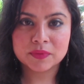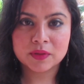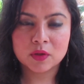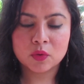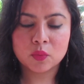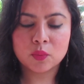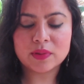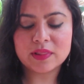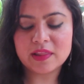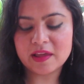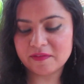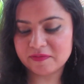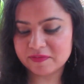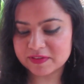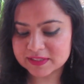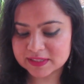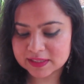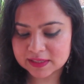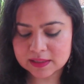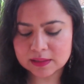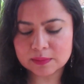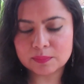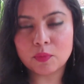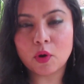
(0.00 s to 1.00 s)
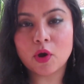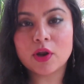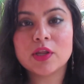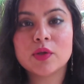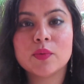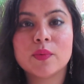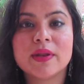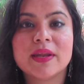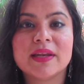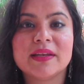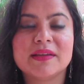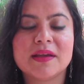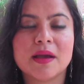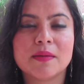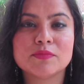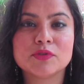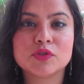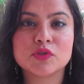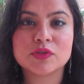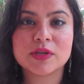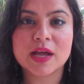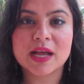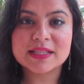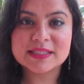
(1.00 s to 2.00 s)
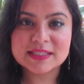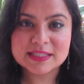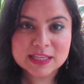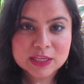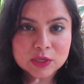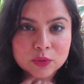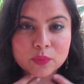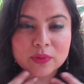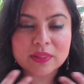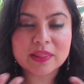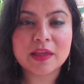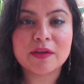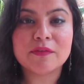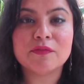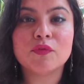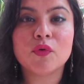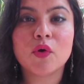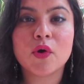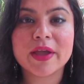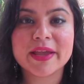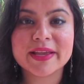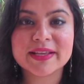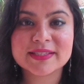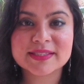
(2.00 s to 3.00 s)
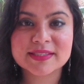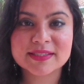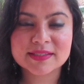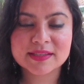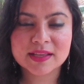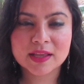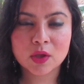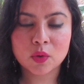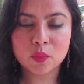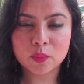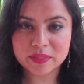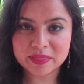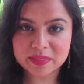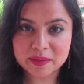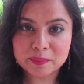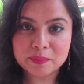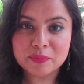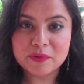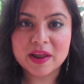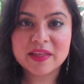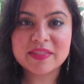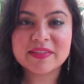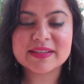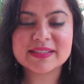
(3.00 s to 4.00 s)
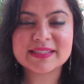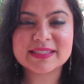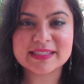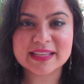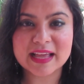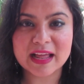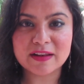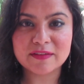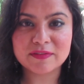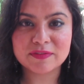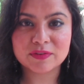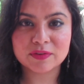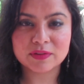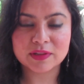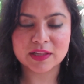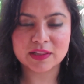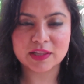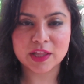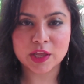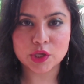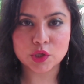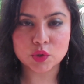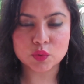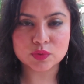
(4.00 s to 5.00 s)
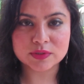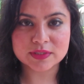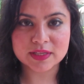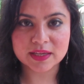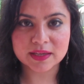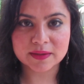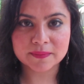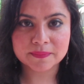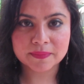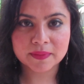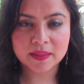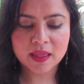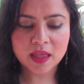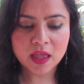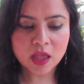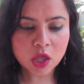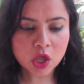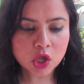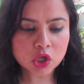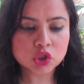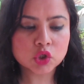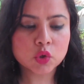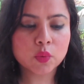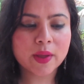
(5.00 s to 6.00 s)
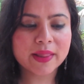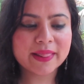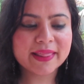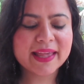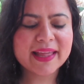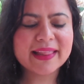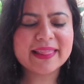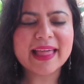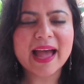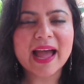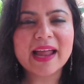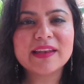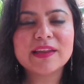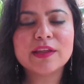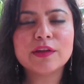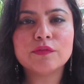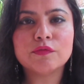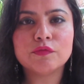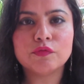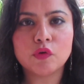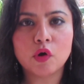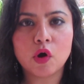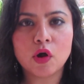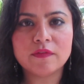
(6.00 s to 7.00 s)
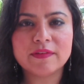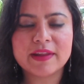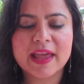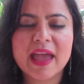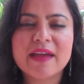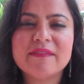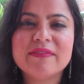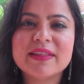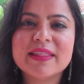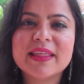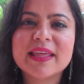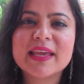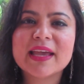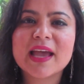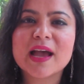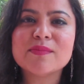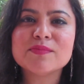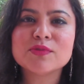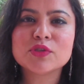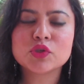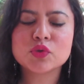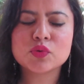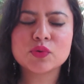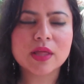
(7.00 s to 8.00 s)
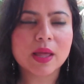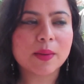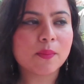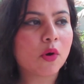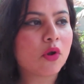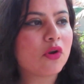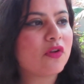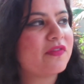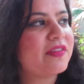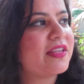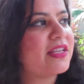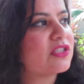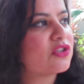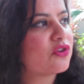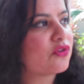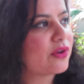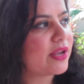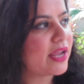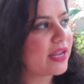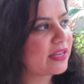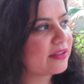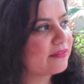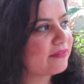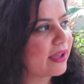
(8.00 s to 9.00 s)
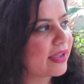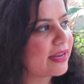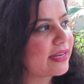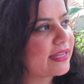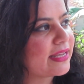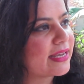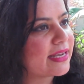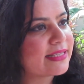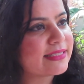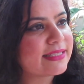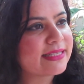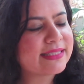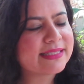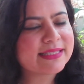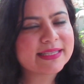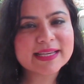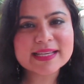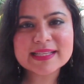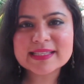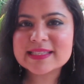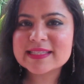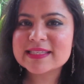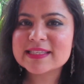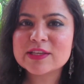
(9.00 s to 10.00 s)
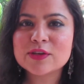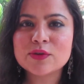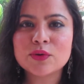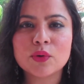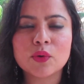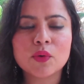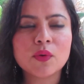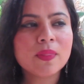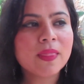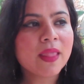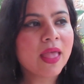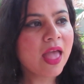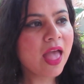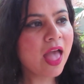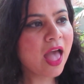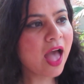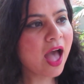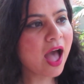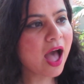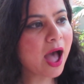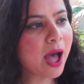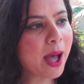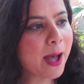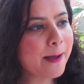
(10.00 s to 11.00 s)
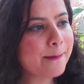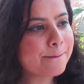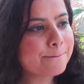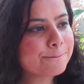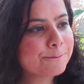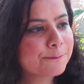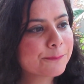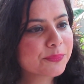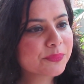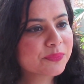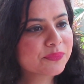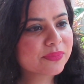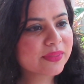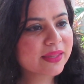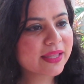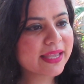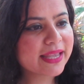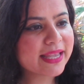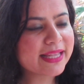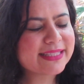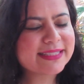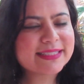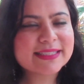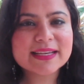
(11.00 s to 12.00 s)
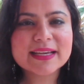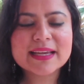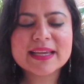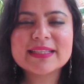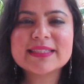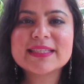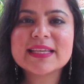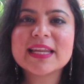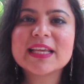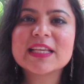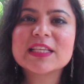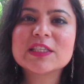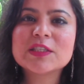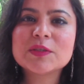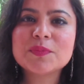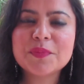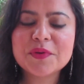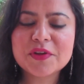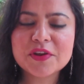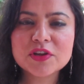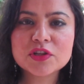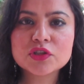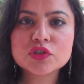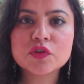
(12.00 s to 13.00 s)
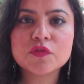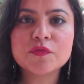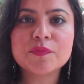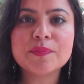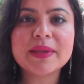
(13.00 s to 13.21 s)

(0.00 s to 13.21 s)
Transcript: with their physical body when it comes to dancing, with their voice, with the breath itself that they're using. So when they're that involved, everything comes to them, all of these creative ideas. It's, it's you know, um, It's, a, it's an experience of